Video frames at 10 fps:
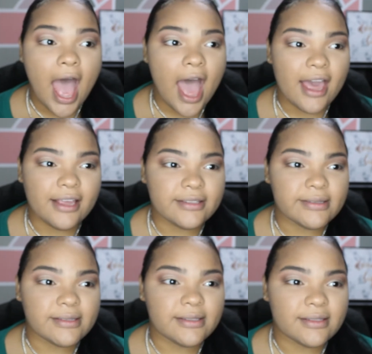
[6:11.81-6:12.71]

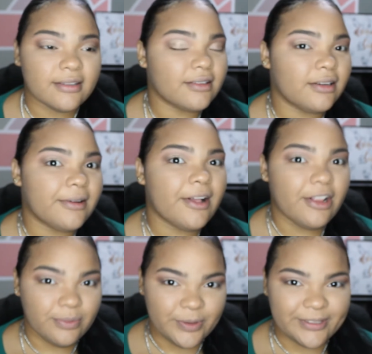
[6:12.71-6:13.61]
eyes
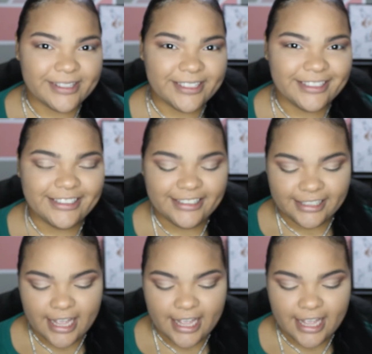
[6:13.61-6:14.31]
almost done.